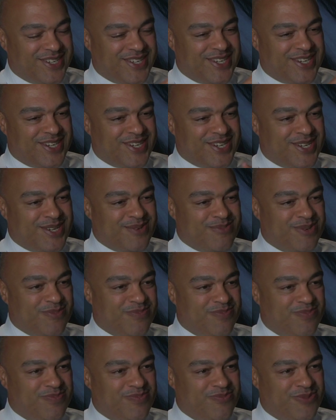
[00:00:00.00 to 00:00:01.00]

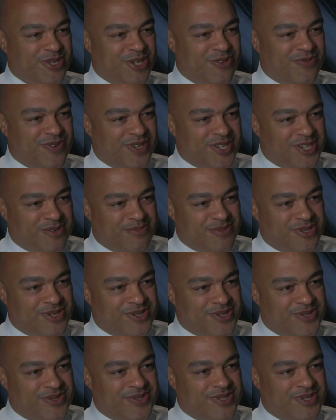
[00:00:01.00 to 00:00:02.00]
but we overcome
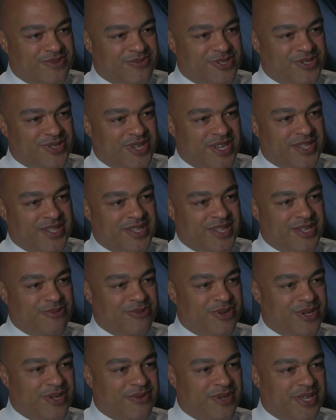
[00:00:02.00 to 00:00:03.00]
those, and I
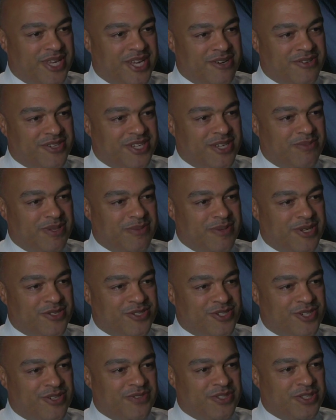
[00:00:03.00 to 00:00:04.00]
think we care deeply
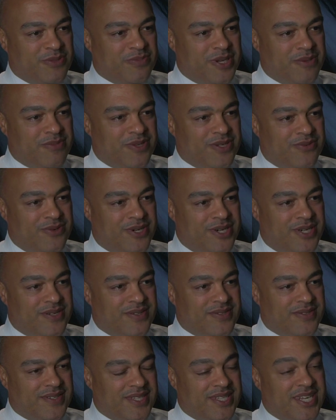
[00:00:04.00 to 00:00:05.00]
about serving the public
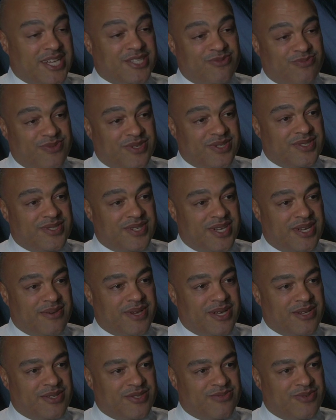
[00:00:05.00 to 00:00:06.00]
well. And that's
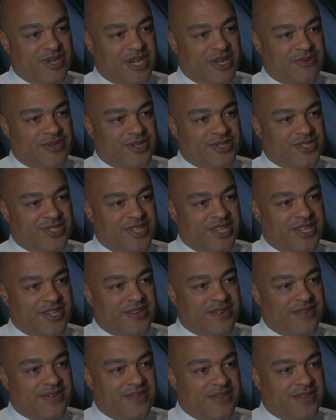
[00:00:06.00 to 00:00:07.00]
why I want to stay here.